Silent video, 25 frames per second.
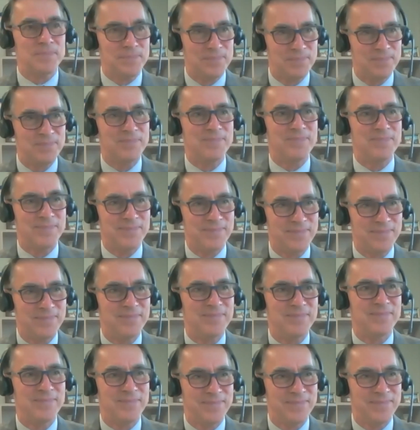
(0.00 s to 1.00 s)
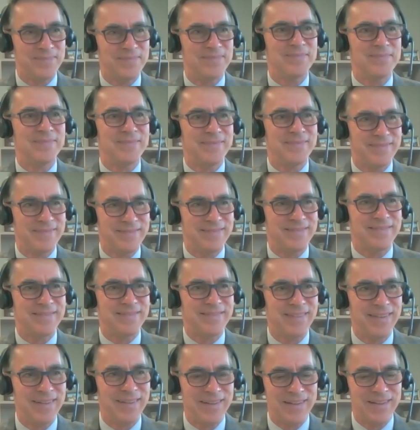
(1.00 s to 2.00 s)
Being able to apply something at
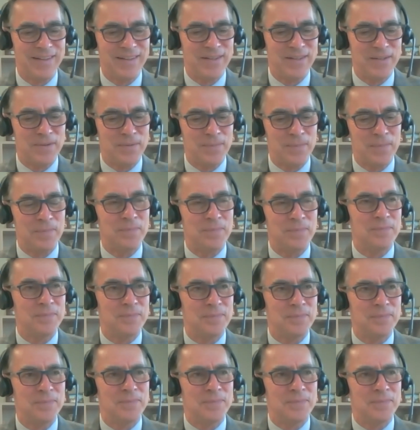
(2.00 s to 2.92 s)
the end of that and